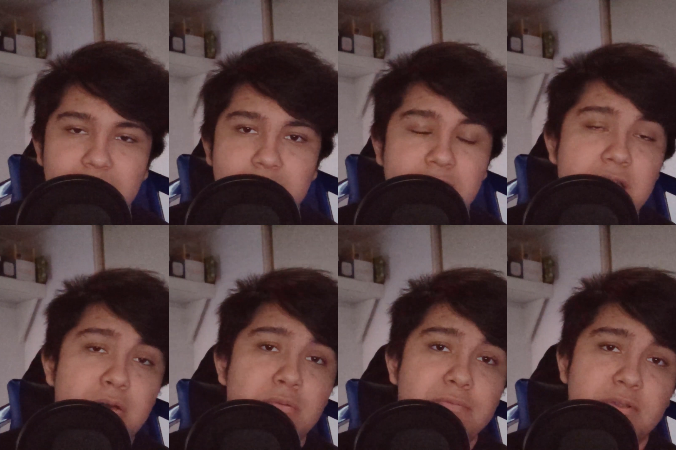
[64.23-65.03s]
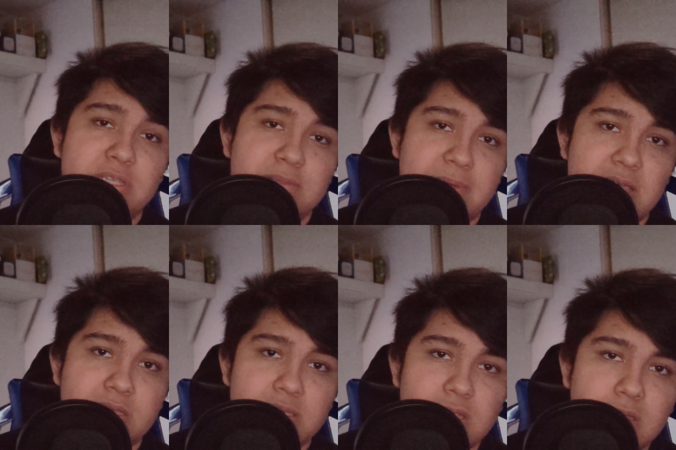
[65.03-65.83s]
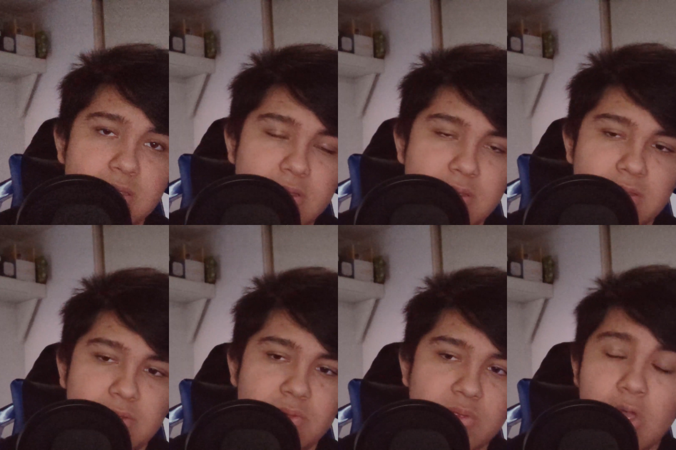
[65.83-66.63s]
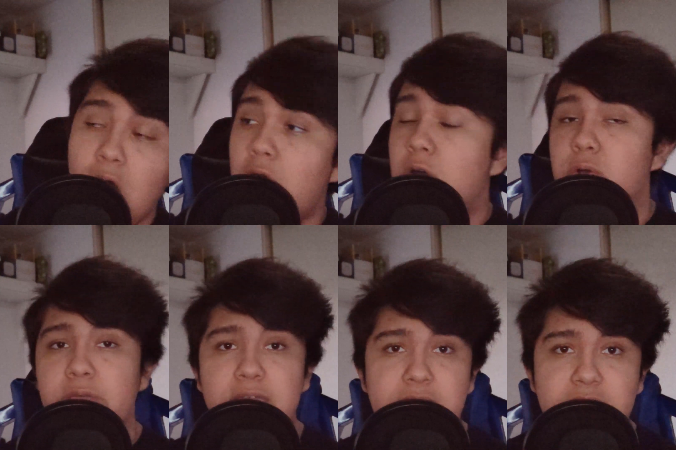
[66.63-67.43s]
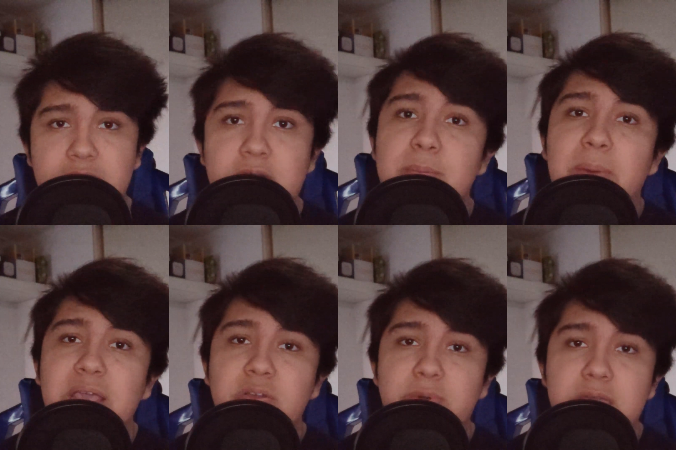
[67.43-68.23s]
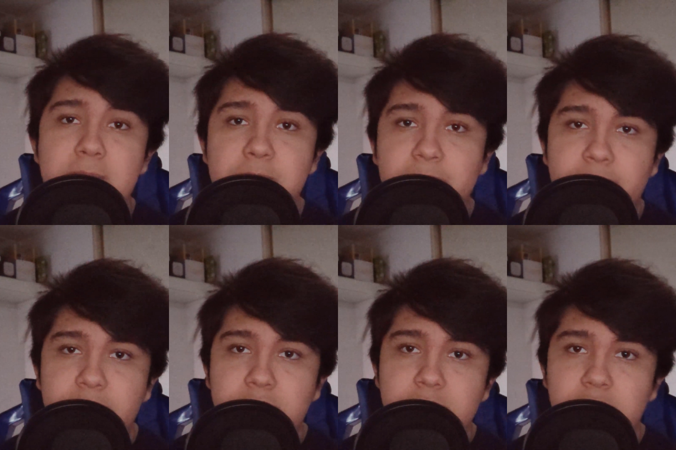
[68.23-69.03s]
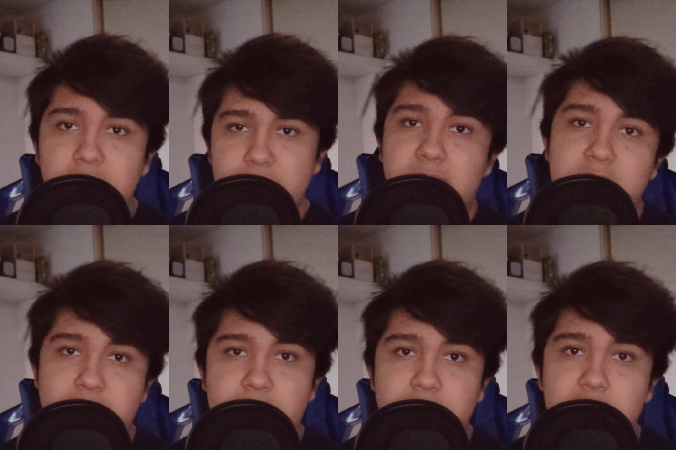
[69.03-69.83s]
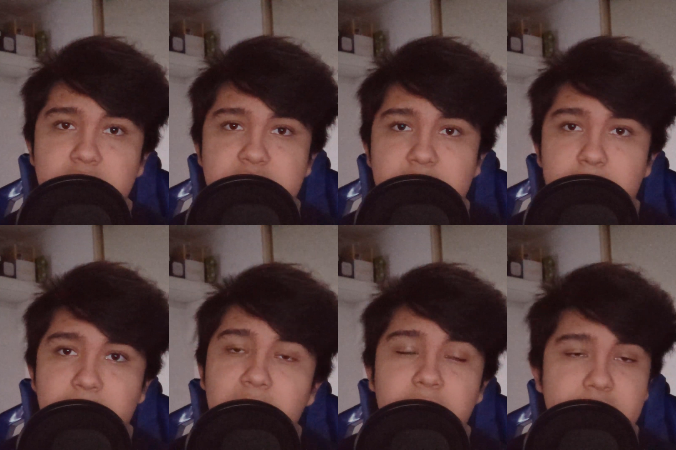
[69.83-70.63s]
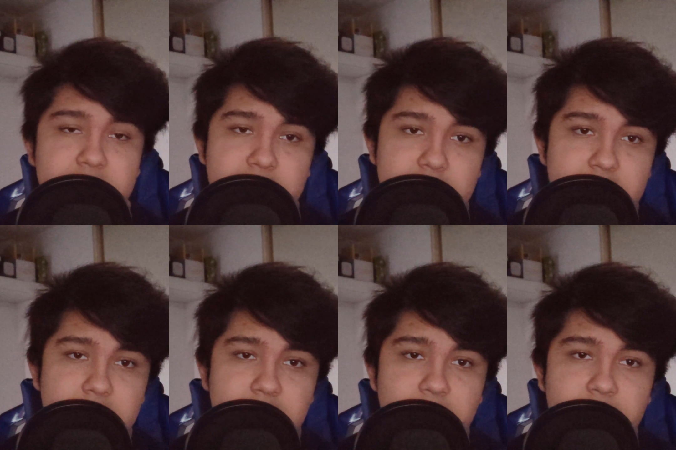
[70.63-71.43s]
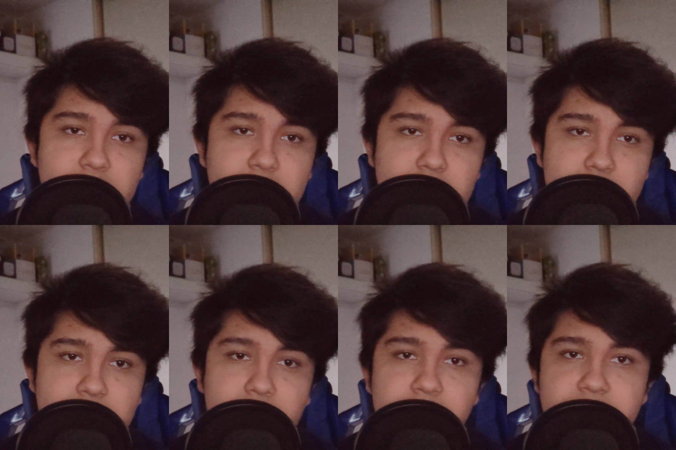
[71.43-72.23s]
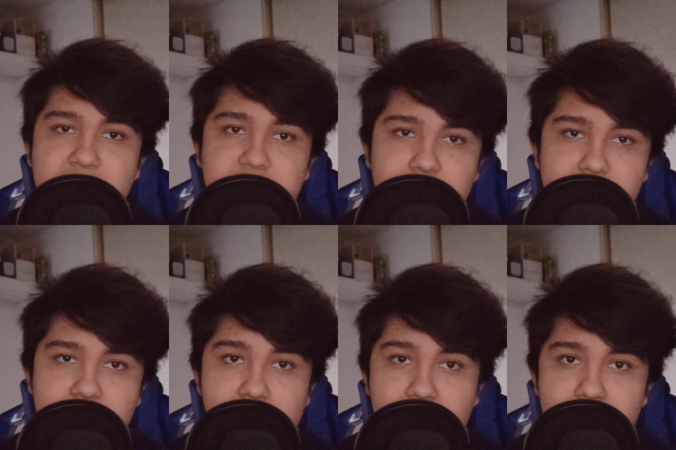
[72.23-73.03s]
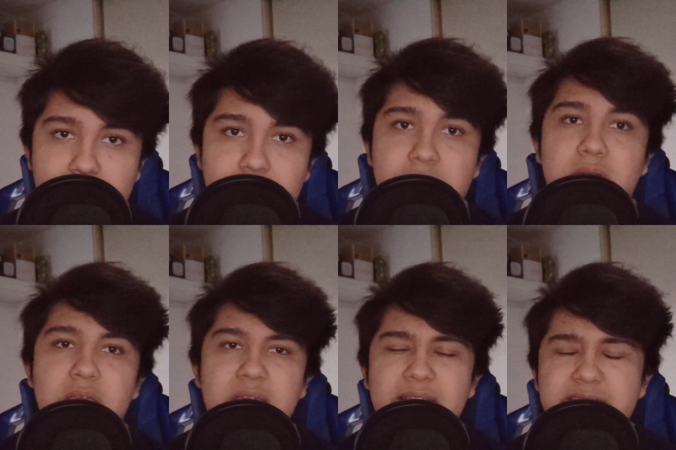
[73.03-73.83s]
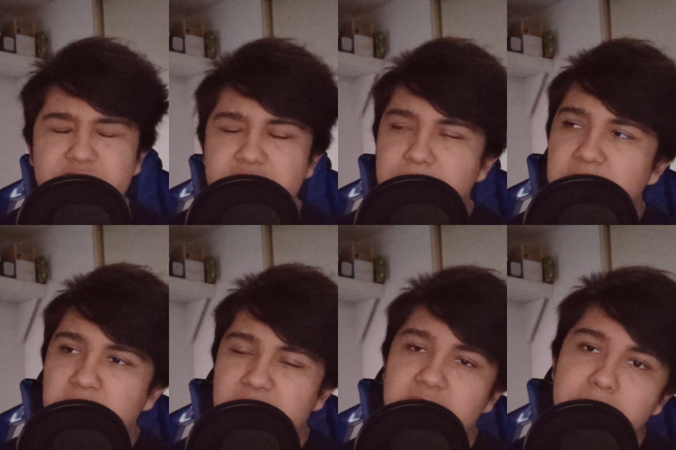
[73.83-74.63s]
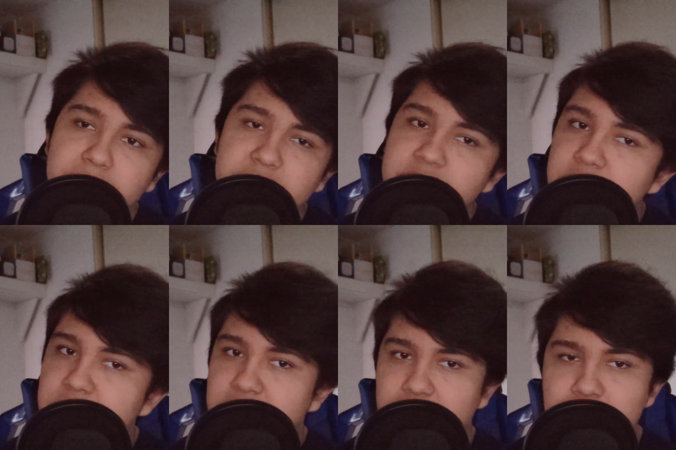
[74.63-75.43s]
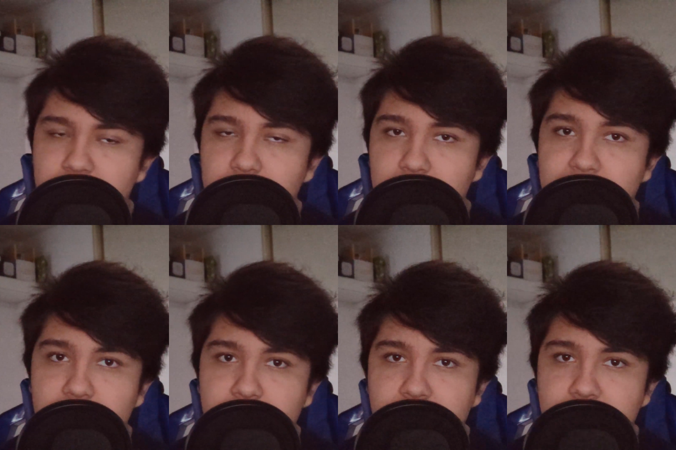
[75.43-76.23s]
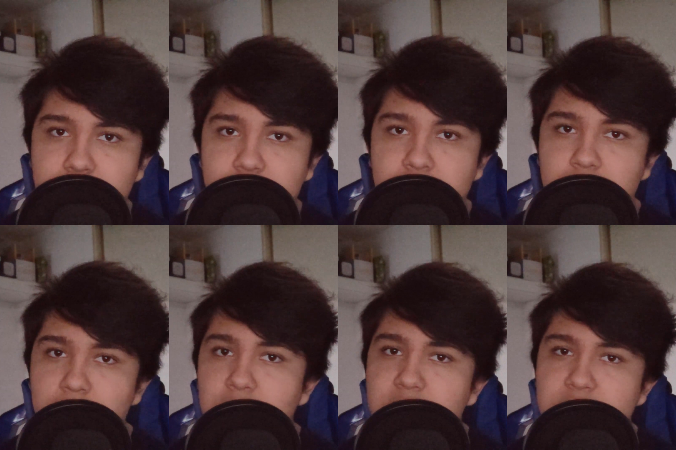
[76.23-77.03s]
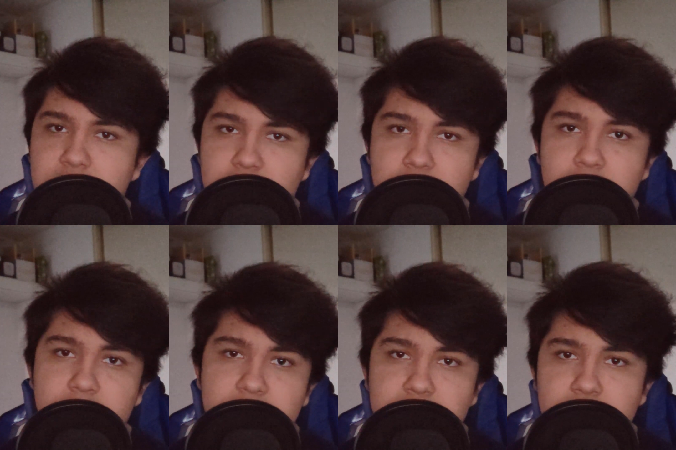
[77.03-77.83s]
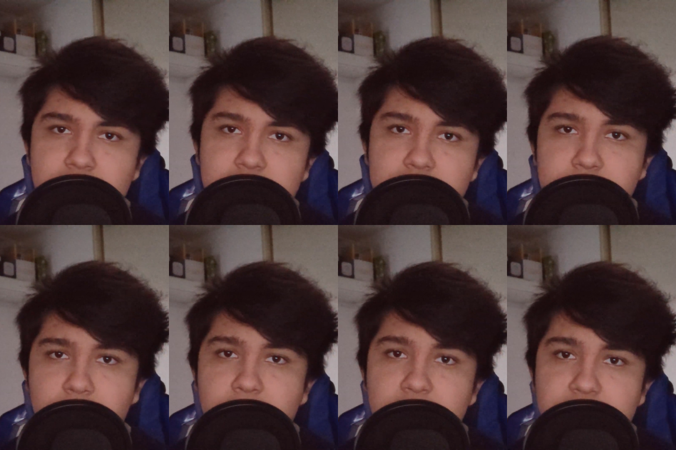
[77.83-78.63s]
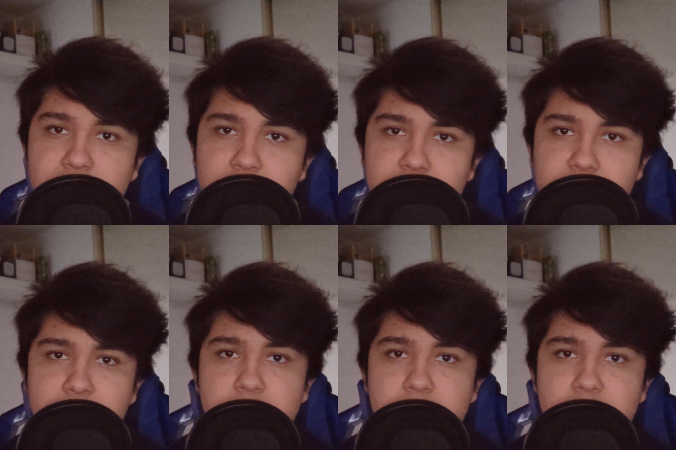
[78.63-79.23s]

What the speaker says: Now for the specs. Oh, and by the way, I bought most parts from Best Buy, and just about every single component was on some sort of discount.